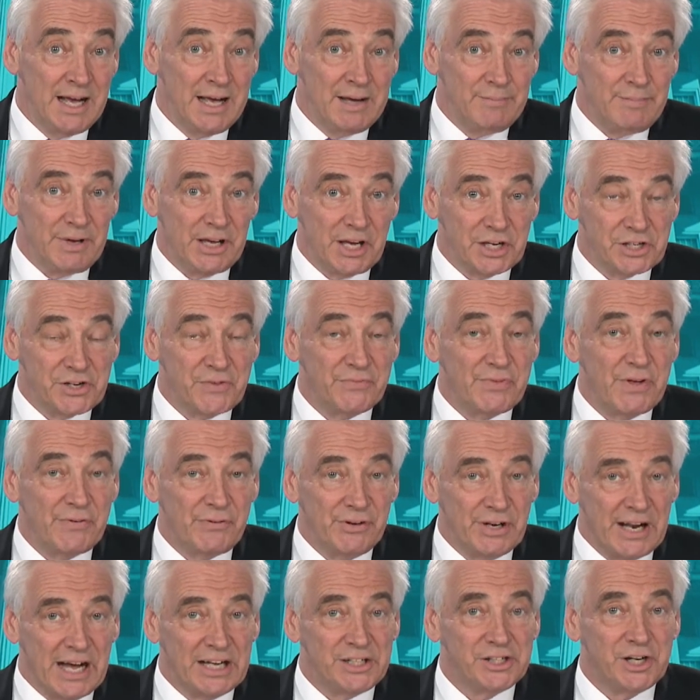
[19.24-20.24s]
Because of the
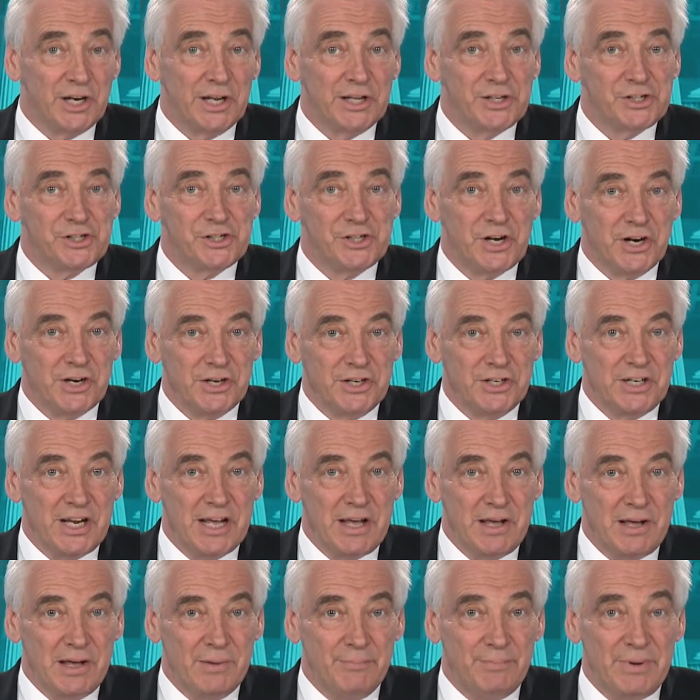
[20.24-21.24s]
financial
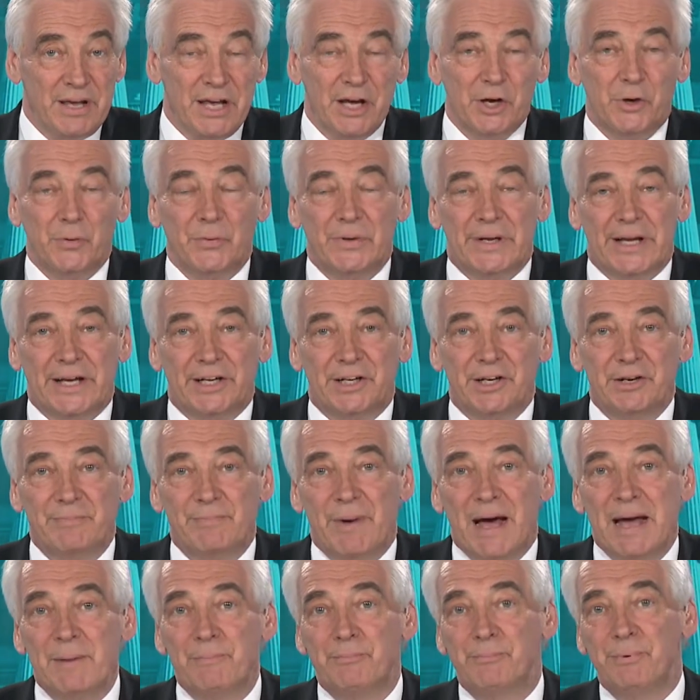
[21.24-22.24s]
uncertainty being created
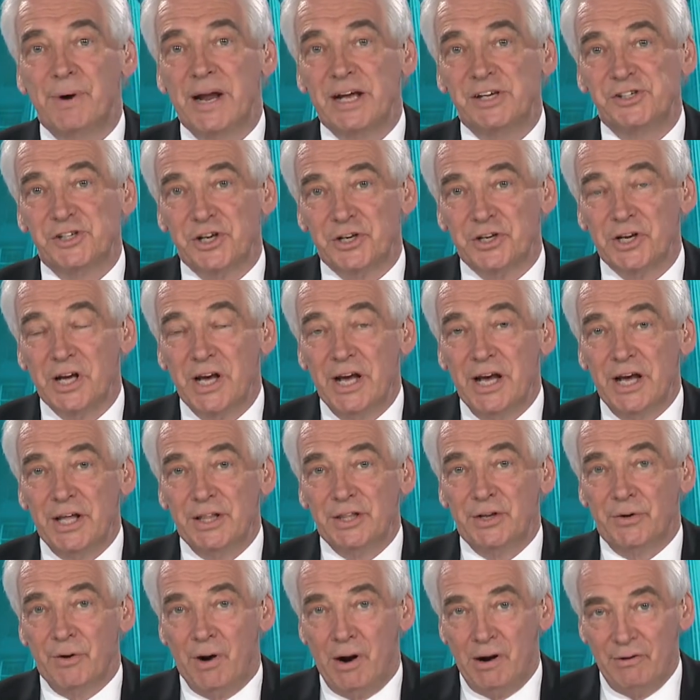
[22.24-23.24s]
by Brexit.
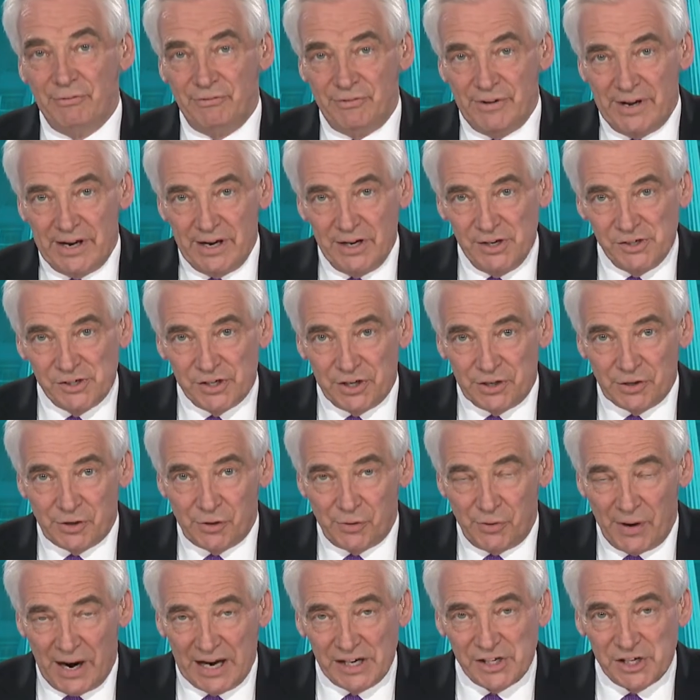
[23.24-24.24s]
There are fears that
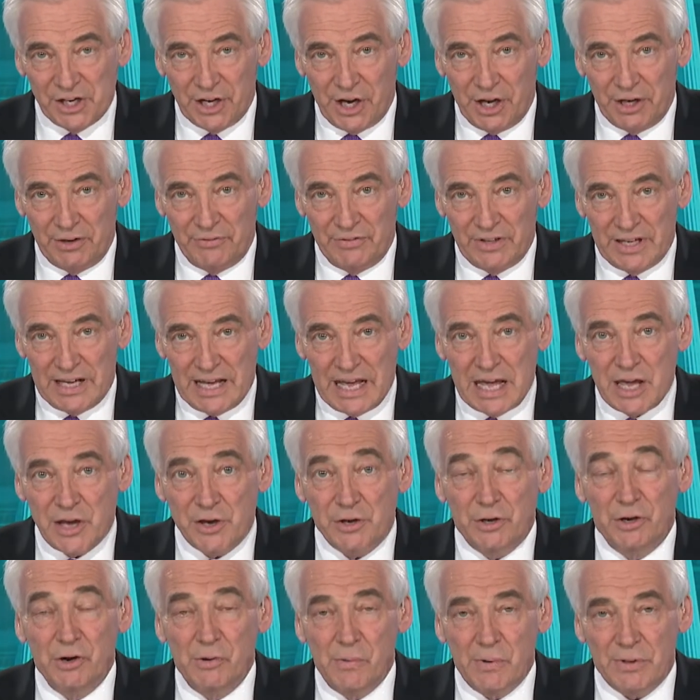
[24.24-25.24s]
crashing out of the
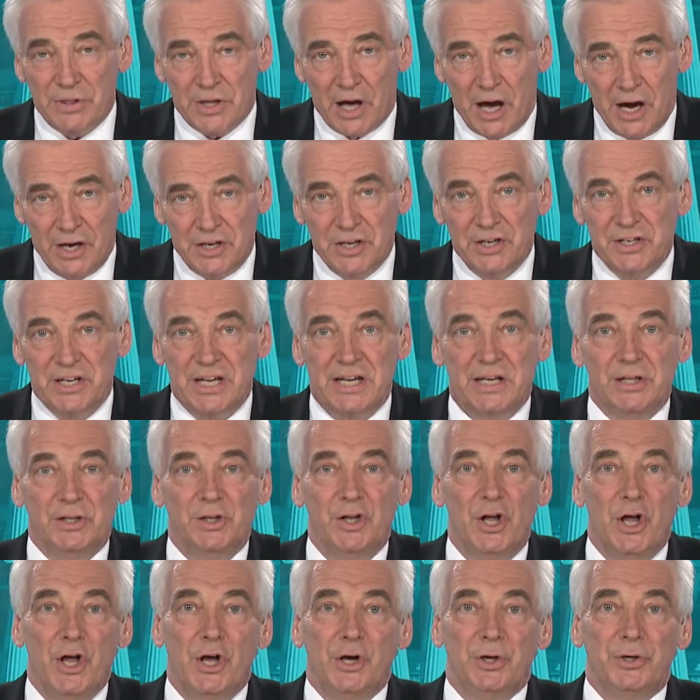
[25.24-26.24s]
EU without a
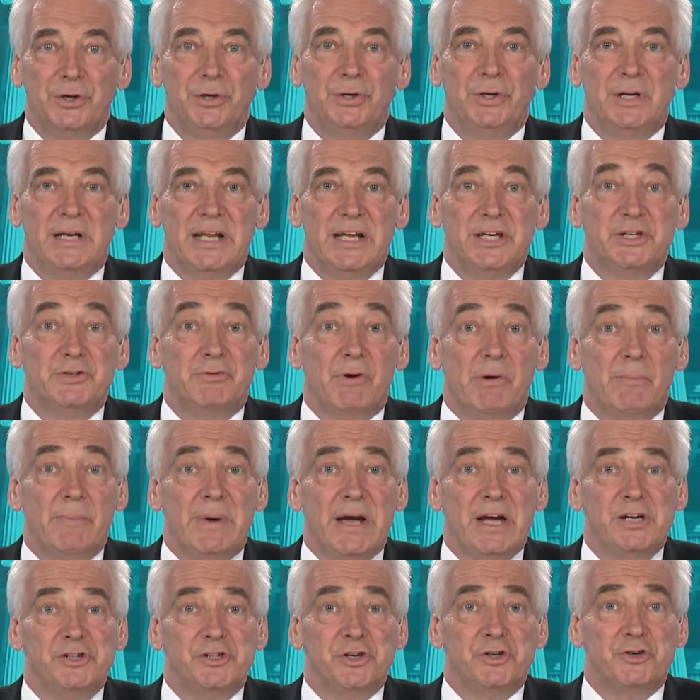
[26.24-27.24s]
deal could lead to a
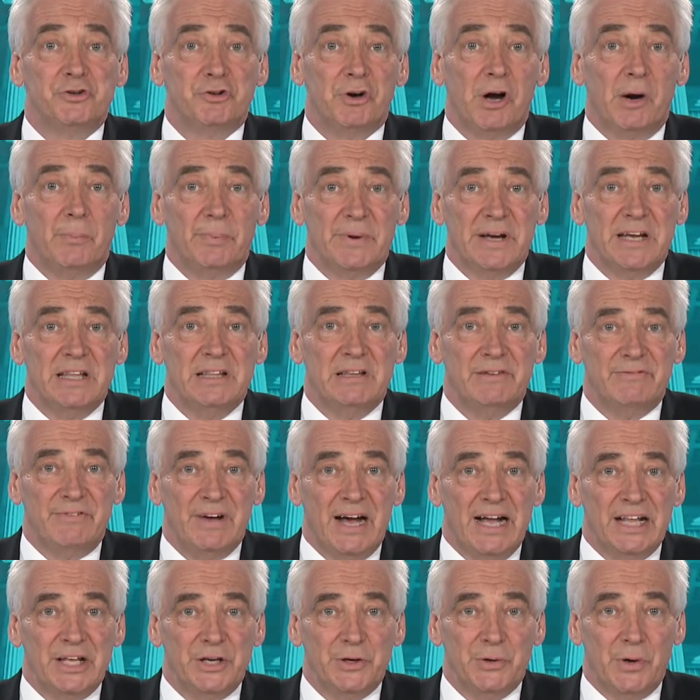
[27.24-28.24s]
major drop in the
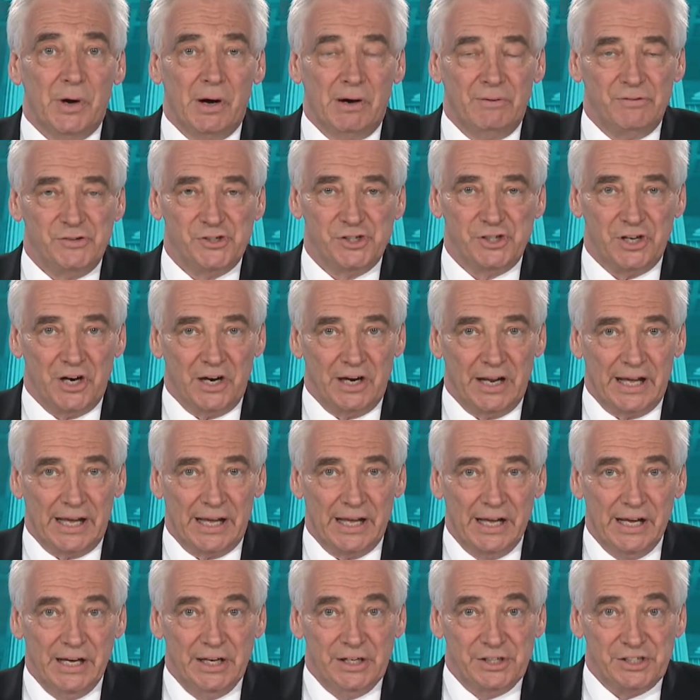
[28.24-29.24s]
value of sterling.
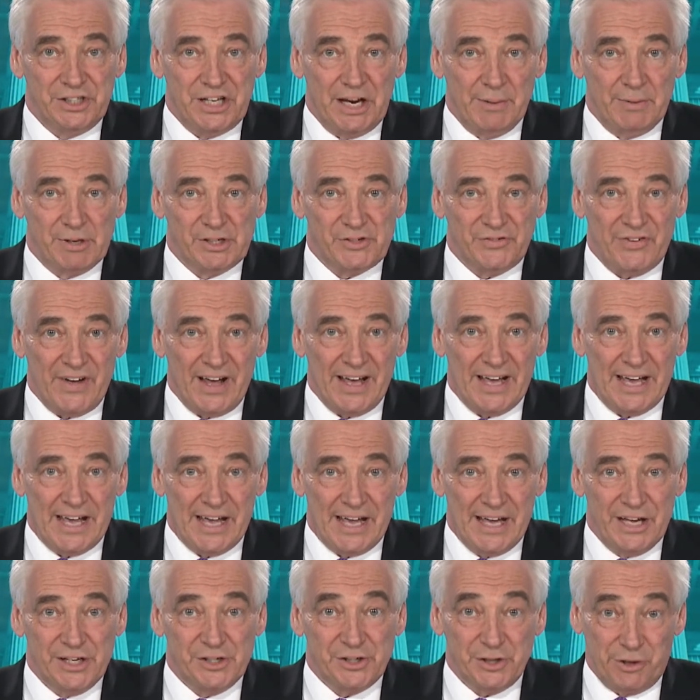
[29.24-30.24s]
Seamus
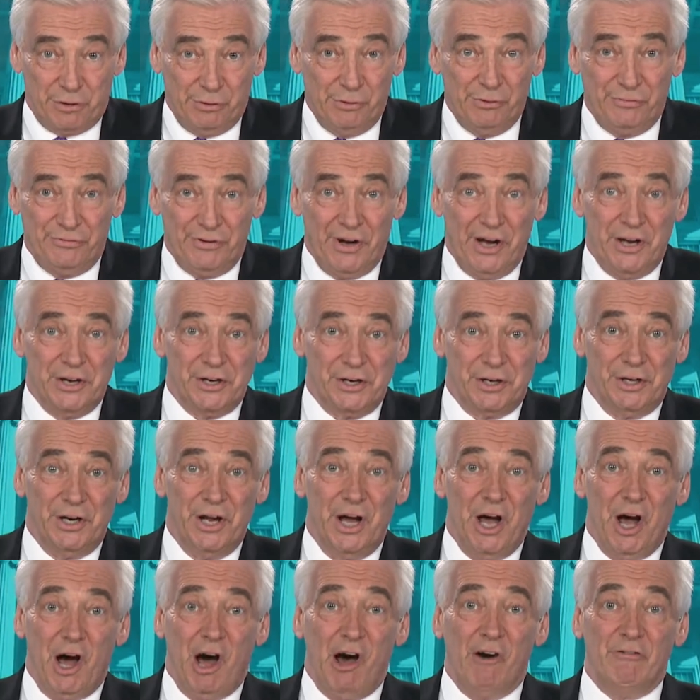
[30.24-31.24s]
Fahy is co-founder
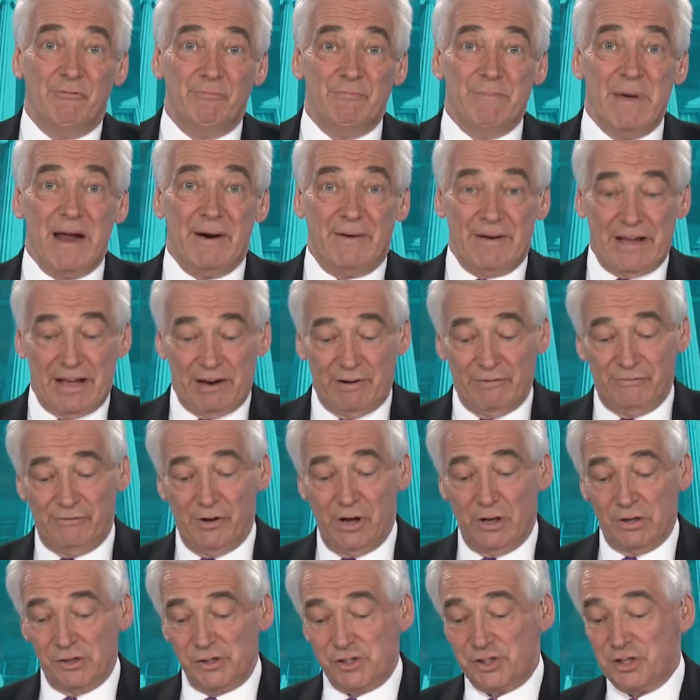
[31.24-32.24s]
of Merrion
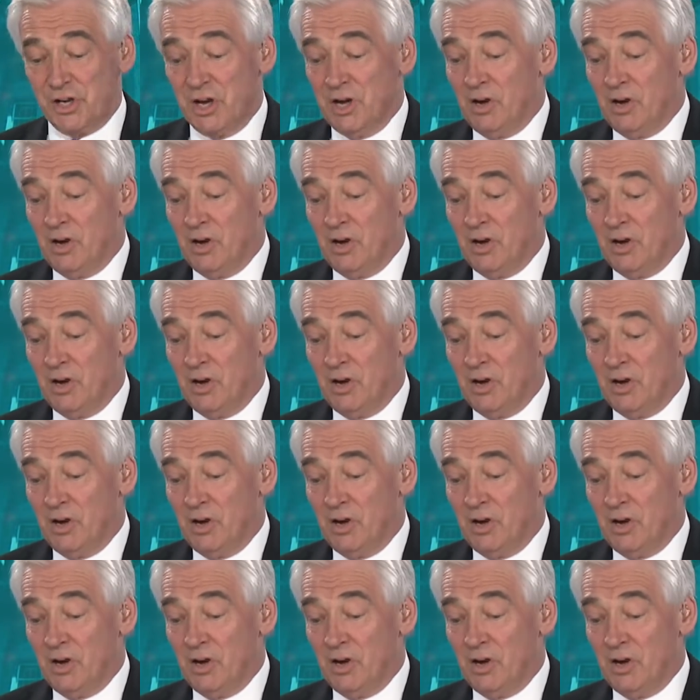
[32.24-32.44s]
Vaults.